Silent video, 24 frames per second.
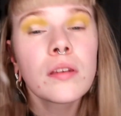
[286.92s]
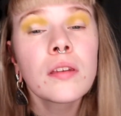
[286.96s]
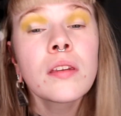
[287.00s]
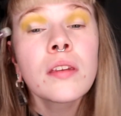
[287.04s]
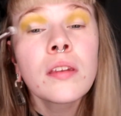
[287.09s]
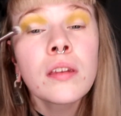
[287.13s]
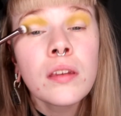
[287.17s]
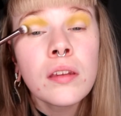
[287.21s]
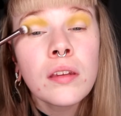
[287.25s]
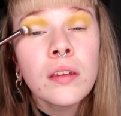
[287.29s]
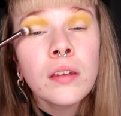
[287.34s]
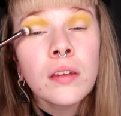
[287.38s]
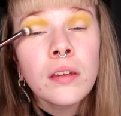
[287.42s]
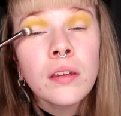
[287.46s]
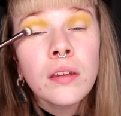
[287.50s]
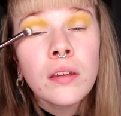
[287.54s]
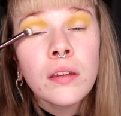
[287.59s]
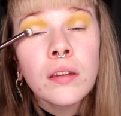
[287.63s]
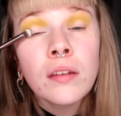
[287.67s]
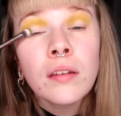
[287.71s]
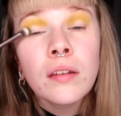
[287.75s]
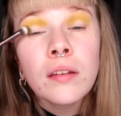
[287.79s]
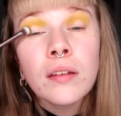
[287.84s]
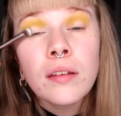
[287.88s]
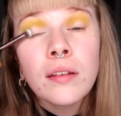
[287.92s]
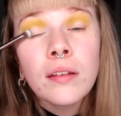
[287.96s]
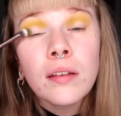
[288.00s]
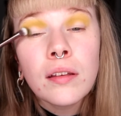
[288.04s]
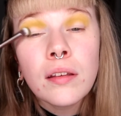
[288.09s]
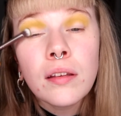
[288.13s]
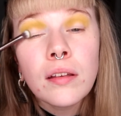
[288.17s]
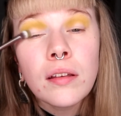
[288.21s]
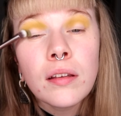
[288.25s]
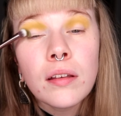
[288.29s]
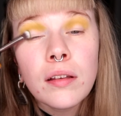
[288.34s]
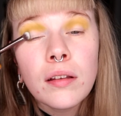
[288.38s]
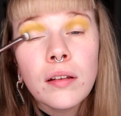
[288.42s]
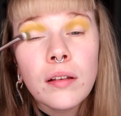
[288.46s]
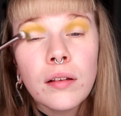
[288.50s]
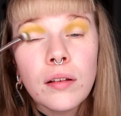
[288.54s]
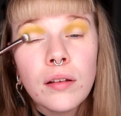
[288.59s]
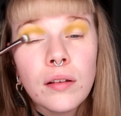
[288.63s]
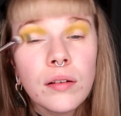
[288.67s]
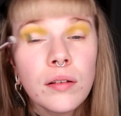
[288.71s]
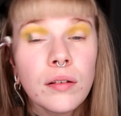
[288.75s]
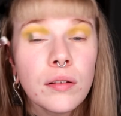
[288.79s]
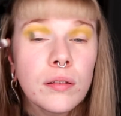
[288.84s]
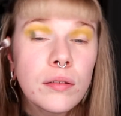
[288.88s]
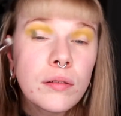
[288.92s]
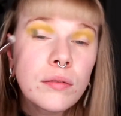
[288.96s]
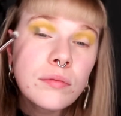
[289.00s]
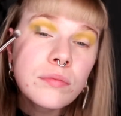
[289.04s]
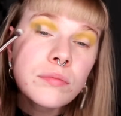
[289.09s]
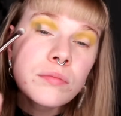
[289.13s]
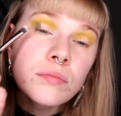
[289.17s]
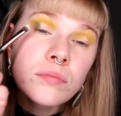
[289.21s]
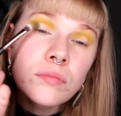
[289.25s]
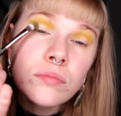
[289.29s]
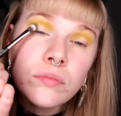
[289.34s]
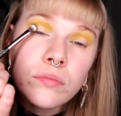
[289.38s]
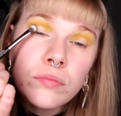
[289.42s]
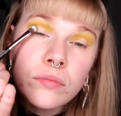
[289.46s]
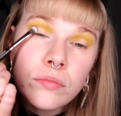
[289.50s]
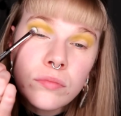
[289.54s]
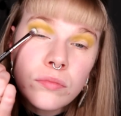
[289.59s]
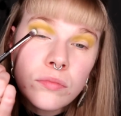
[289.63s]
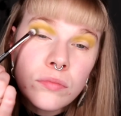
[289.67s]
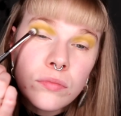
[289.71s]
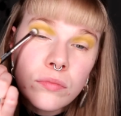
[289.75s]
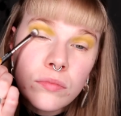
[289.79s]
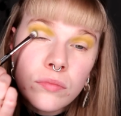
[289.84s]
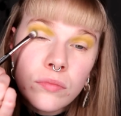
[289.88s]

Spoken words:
(no one is talking)